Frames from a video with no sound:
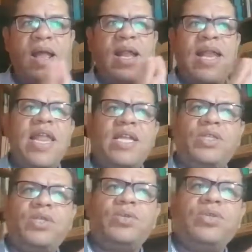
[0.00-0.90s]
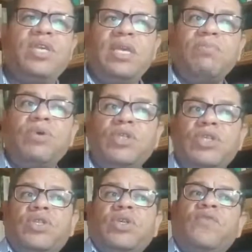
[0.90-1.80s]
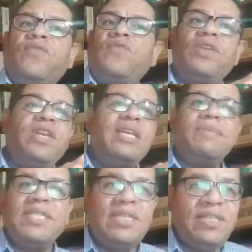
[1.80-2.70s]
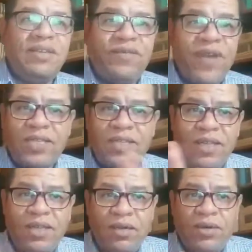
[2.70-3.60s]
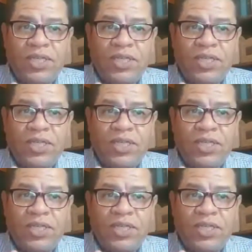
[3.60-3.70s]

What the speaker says: led to the emergence of limited effect theories.